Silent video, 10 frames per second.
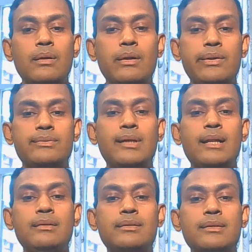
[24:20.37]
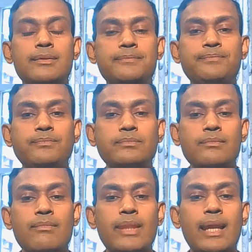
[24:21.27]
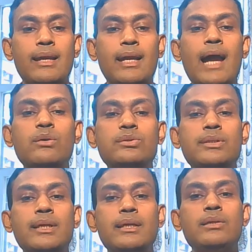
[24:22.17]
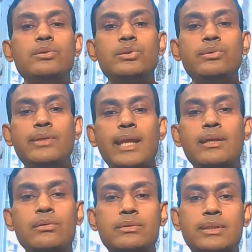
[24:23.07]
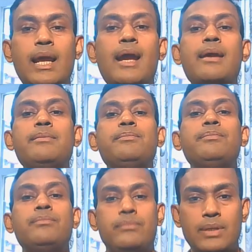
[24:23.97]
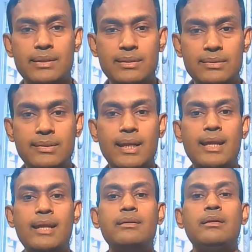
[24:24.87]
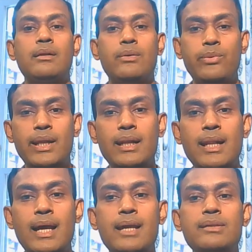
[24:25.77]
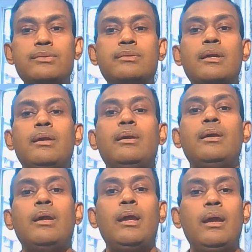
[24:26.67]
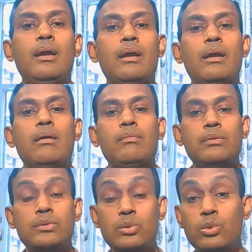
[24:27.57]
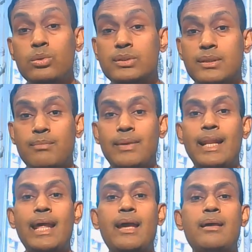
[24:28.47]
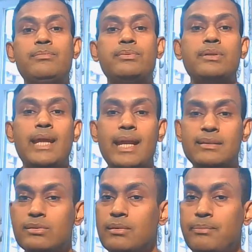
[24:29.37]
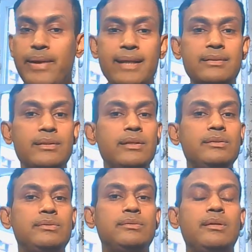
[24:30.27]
result, I would say you should take your time, understand, realize, do some labs, hands-on practice,